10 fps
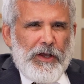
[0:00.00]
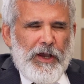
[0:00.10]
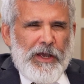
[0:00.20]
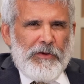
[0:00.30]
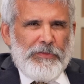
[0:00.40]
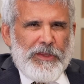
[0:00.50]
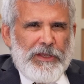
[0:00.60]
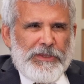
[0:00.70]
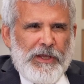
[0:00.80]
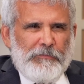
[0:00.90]
I don't think
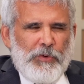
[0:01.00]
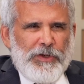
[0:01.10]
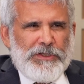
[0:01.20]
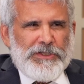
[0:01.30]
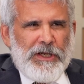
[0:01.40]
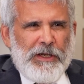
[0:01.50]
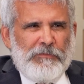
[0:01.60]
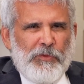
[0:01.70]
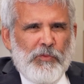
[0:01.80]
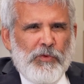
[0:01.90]
at that point in
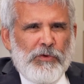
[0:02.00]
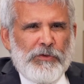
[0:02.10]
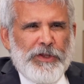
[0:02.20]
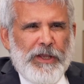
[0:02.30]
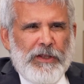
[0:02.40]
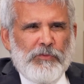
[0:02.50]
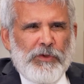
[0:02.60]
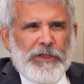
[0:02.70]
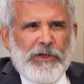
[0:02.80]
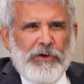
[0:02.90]
time the world had
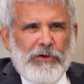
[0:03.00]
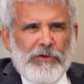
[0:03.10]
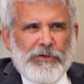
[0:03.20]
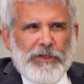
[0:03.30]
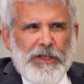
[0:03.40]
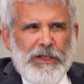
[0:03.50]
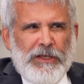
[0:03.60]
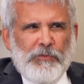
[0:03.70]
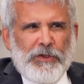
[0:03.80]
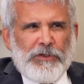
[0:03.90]
really heard
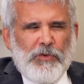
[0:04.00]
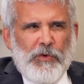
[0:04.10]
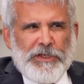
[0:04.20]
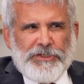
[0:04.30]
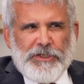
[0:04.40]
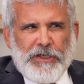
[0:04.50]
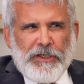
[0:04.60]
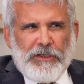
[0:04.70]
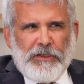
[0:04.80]
anyone questioning